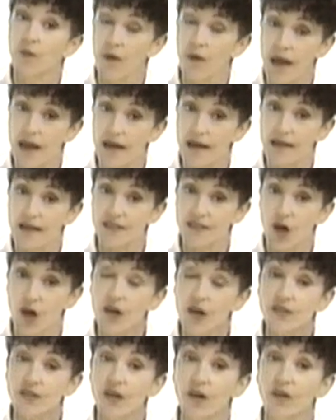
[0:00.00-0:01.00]
rays
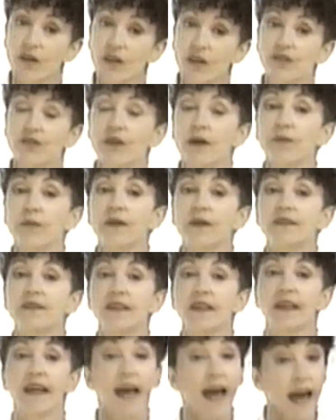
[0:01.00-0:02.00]
also contributes
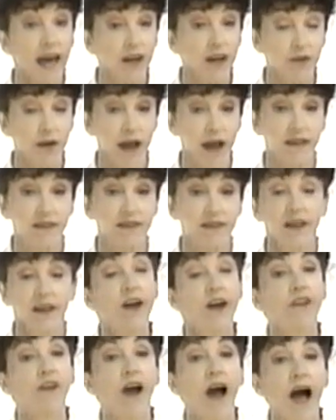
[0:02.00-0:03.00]
to cataracts and
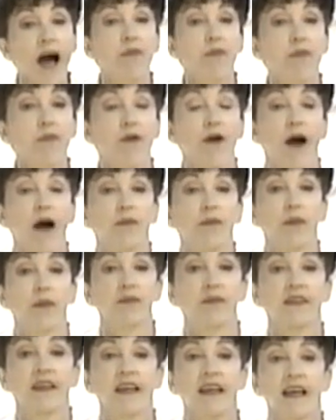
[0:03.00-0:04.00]
other eye
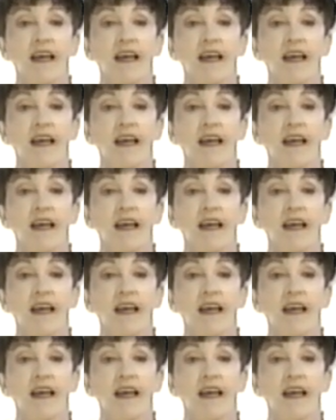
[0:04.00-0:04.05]
problems.